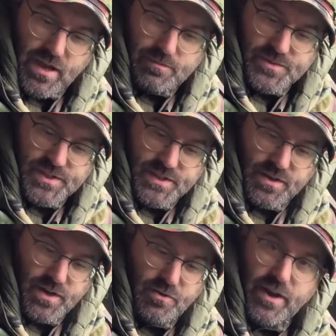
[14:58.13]

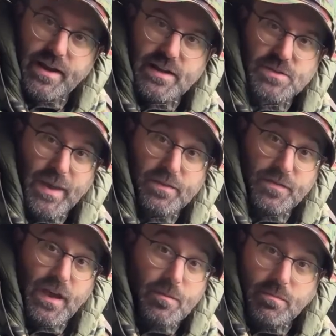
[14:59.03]
69 grain has about the
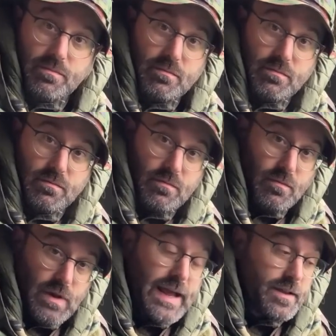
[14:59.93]
same
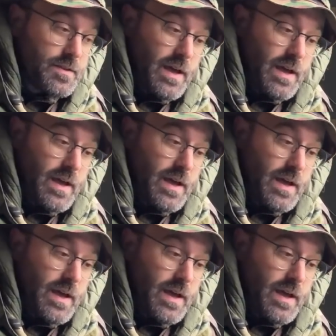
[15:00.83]
length